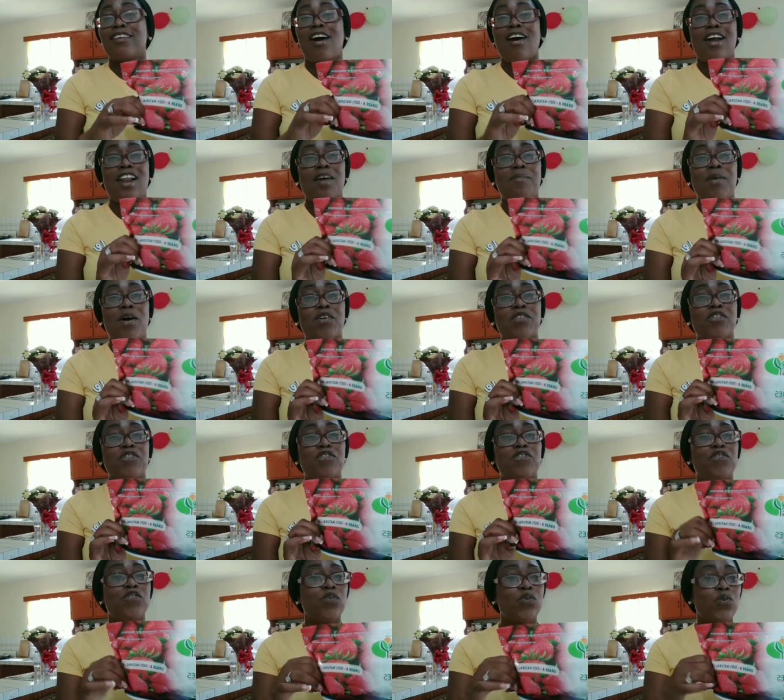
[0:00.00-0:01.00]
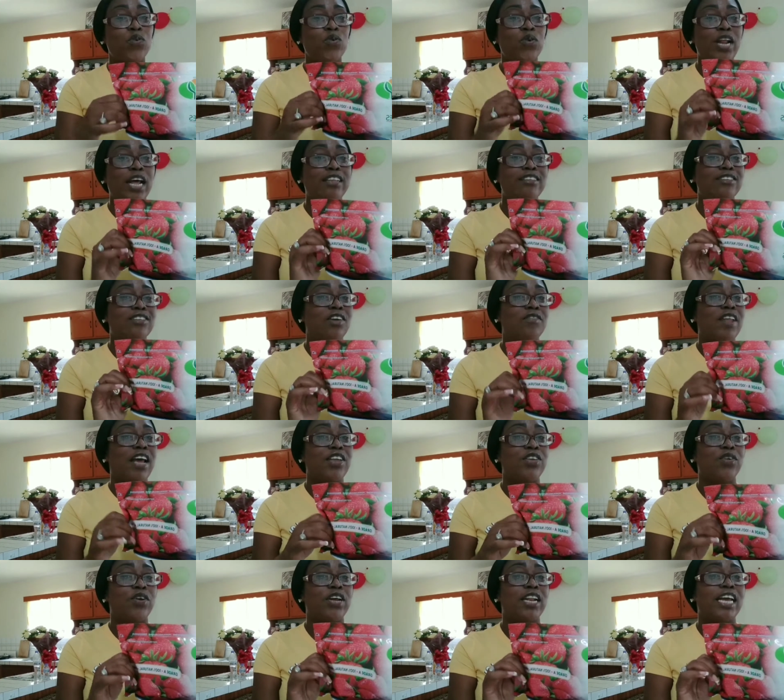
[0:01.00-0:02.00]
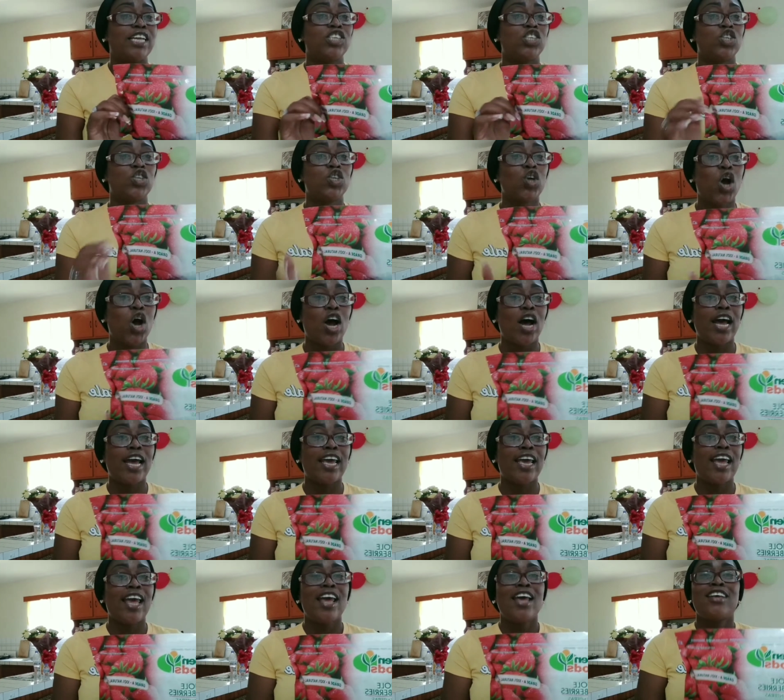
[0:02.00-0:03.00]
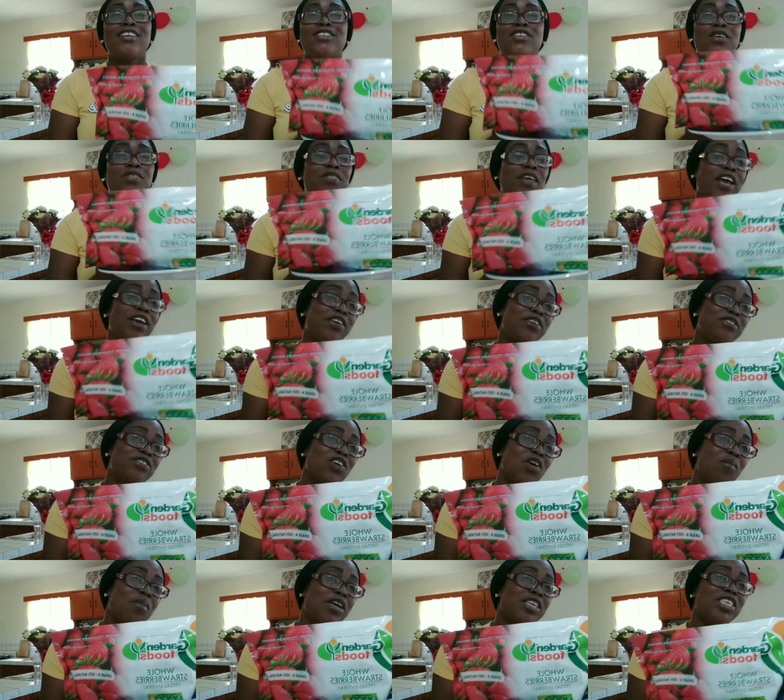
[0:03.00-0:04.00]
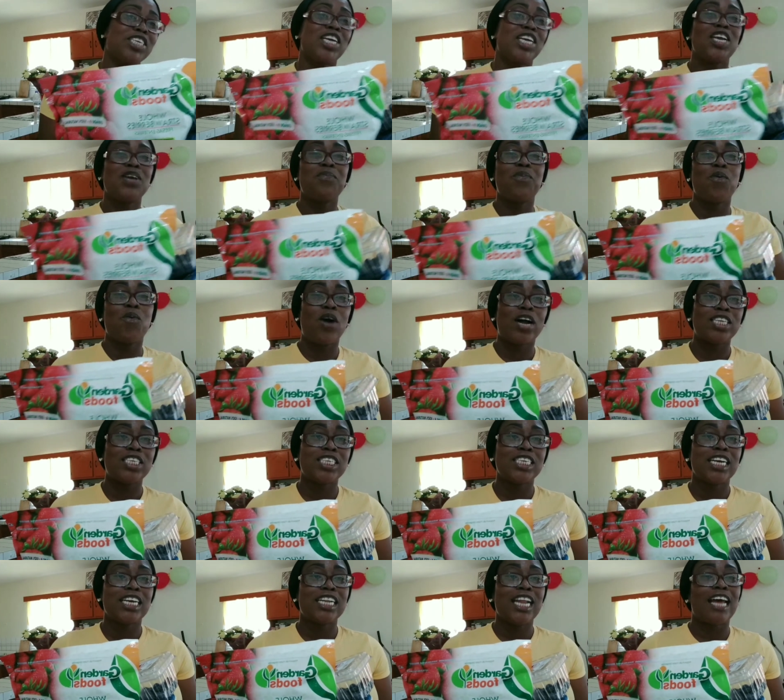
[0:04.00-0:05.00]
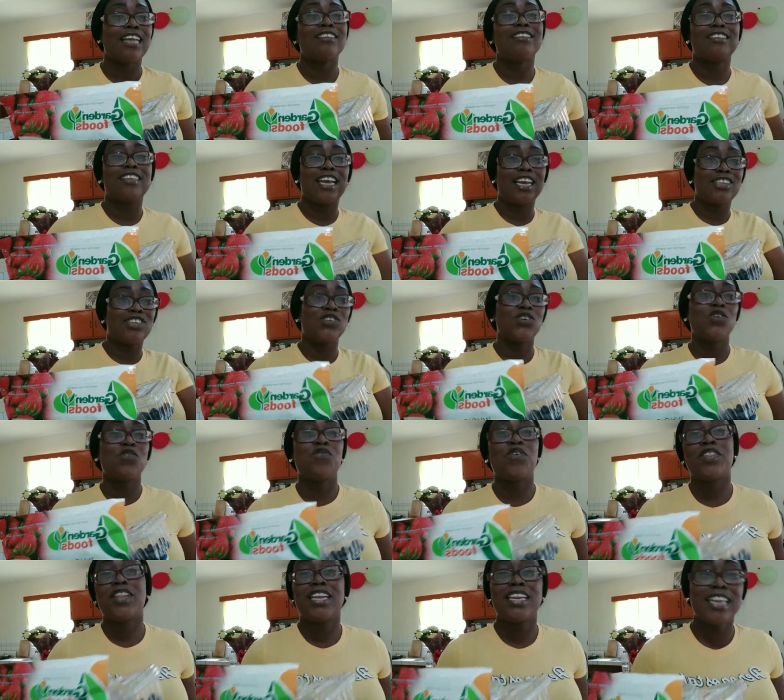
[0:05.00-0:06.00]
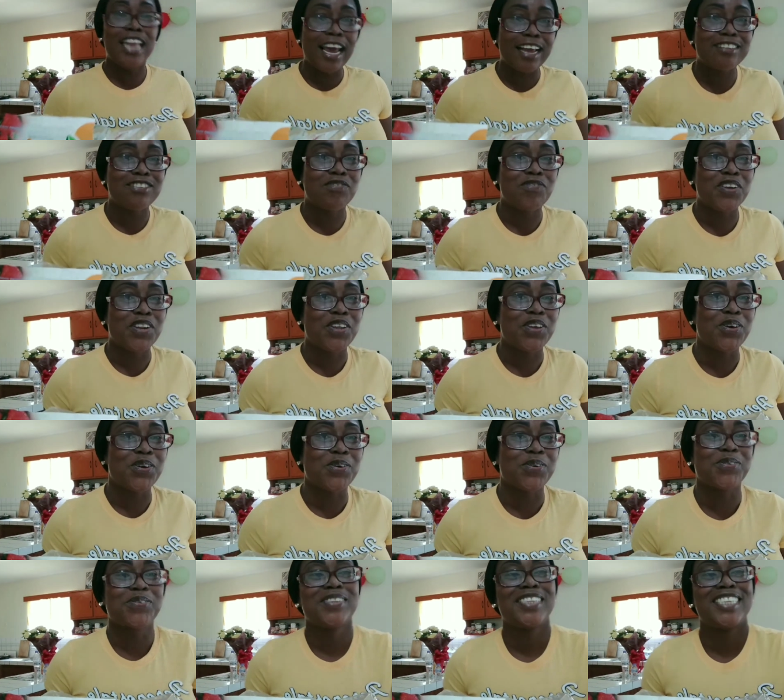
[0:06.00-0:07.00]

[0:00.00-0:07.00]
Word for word: all about food and stuff that you could enjoy. So thank you so much. Keep watching and stay tuned for the next video.